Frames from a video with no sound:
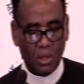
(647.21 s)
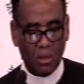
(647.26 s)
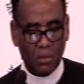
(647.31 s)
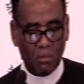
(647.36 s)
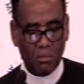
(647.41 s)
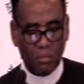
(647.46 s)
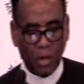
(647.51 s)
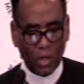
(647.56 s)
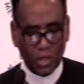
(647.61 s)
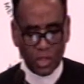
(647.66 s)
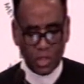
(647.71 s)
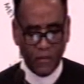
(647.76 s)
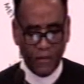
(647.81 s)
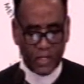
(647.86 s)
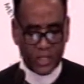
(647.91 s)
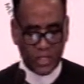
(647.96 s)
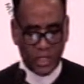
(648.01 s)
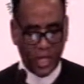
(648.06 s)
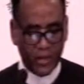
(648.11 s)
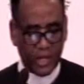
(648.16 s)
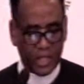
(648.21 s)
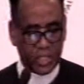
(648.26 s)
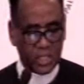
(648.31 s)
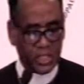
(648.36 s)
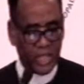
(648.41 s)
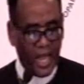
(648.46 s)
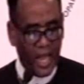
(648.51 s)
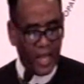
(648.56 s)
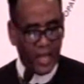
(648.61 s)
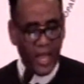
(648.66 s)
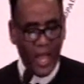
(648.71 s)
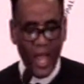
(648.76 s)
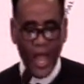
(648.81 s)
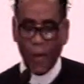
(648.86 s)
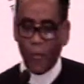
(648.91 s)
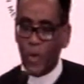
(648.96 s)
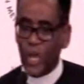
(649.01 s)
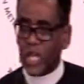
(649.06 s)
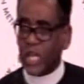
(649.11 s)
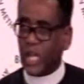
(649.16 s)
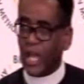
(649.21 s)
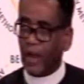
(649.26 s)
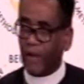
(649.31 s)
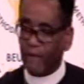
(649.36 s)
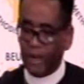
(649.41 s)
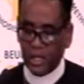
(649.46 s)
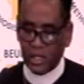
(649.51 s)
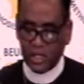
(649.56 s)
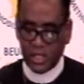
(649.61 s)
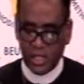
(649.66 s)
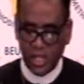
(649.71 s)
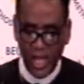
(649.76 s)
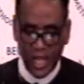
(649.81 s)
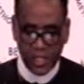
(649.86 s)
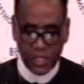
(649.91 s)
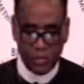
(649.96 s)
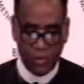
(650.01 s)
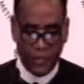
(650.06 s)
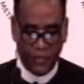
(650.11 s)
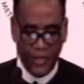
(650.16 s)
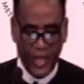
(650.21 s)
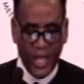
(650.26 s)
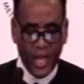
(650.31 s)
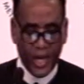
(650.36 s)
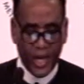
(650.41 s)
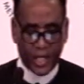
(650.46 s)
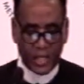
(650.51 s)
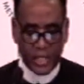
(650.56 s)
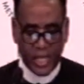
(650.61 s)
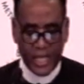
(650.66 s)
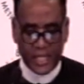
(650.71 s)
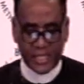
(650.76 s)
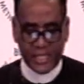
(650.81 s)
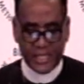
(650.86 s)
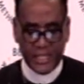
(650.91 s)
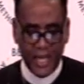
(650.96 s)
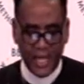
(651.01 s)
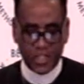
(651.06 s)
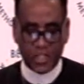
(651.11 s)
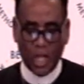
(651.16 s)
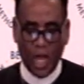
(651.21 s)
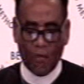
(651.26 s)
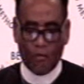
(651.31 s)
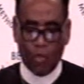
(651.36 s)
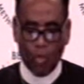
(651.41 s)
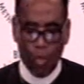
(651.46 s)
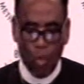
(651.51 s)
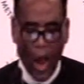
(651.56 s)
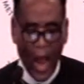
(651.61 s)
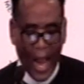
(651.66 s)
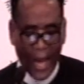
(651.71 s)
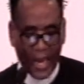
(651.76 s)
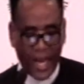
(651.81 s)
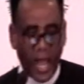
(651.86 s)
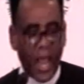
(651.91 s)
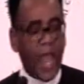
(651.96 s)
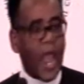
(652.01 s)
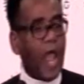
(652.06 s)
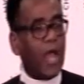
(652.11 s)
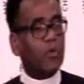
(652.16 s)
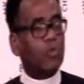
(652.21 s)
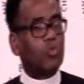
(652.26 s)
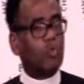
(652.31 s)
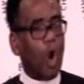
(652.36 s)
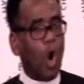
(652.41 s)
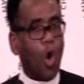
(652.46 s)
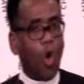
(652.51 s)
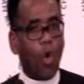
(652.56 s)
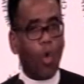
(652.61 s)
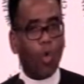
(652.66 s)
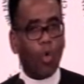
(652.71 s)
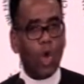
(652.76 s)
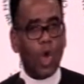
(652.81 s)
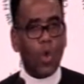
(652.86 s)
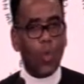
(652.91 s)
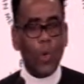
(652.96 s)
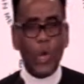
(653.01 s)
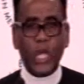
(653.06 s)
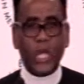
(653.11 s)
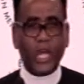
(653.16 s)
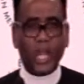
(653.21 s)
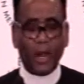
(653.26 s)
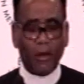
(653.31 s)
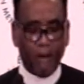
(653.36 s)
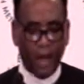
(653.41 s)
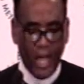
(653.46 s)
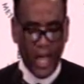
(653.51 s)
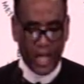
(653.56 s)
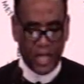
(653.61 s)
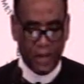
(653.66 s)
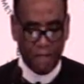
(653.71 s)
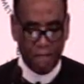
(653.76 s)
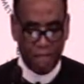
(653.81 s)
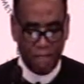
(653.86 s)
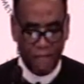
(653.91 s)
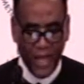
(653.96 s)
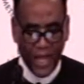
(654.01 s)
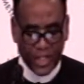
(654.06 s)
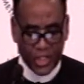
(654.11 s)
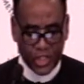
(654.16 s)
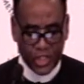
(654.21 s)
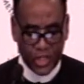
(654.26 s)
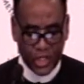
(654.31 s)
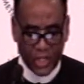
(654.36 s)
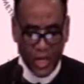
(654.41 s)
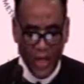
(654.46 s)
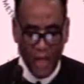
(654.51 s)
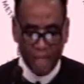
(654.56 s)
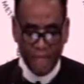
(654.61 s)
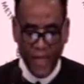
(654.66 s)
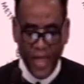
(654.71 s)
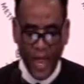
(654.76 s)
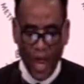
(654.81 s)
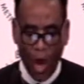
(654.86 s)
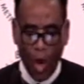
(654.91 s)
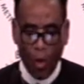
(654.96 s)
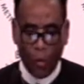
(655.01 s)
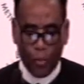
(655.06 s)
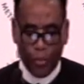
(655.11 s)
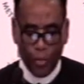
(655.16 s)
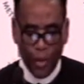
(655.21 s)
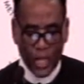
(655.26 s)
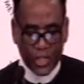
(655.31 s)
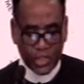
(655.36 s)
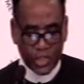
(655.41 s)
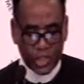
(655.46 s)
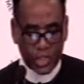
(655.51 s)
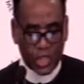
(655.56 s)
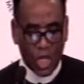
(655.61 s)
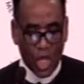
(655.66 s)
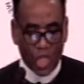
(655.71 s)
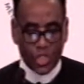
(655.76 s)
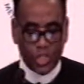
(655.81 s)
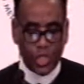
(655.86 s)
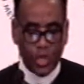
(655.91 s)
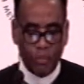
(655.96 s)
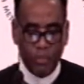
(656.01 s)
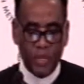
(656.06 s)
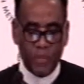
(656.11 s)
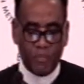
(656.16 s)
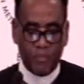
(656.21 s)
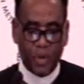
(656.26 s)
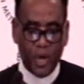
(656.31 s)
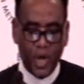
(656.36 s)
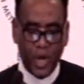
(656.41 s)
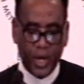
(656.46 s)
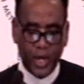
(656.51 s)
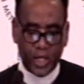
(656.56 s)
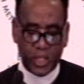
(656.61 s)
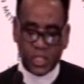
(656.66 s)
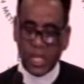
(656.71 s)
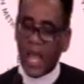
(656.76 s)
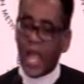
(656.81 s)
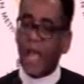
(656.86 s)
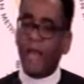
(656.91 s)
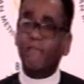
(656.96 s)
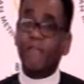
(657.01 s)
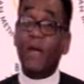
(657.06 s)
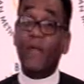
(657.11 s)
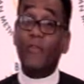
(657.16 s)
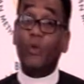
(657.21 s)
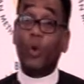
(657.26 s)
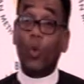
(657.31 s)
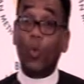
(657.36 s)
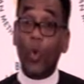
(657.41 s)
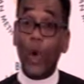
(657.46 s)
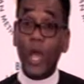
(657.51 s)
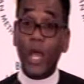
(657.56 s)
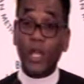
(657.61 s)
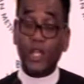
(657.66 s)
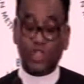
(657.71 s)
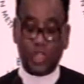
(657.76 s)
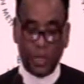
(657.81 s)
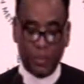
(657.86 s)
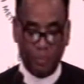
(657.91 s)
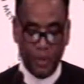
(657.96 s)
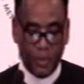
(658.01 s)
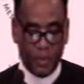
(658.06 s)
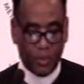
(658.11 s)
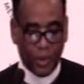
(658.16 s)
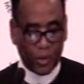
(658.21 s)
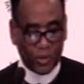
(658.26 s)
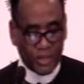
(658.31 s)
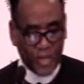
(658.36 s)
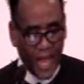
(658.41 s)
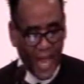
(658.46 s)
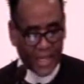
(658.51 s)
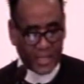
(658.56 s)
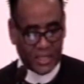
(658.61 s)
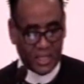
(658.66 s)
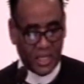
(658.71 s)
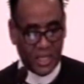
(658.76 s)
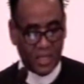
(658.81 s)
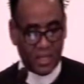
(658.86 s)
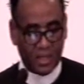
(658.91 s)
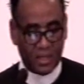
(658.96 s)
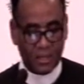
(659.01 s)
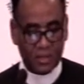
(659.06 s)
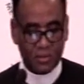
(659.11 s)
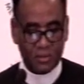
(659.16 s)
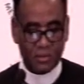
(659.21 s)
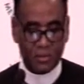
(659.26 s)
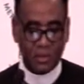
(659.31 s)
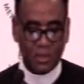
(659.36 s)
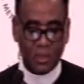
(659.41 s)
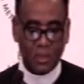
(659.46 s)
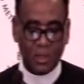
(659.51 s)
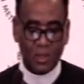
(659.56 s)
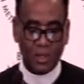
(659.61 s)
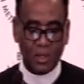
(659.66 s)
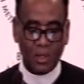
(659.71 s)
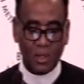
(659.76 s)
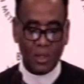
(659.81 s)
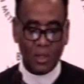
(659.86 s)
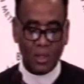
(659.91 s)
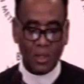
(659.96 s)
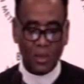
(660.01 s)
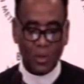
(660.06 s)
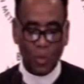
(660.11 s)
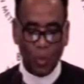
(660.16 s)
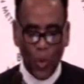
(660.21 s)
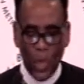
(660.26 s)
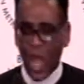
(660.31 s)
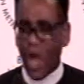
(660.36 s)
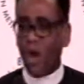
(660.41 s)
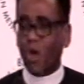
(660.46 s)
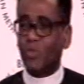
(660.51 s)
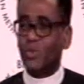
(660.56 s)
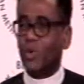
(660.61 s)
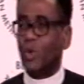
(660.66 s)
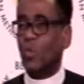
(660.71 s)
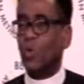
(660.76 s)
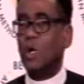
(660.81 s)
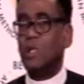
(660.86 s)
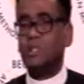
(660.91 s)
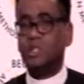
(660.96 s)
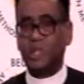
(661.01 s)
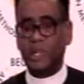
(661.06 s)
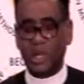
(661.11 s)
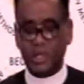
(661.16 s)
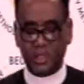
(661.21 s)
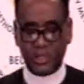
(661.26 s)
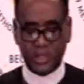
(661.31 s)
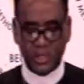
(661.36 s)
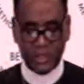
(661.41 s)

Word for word: Most of us understand, and we carry a sense within us, a sense of right and wrong. We carry a conviction that oppressors should be punished and that the weak should be protected. We all know what justice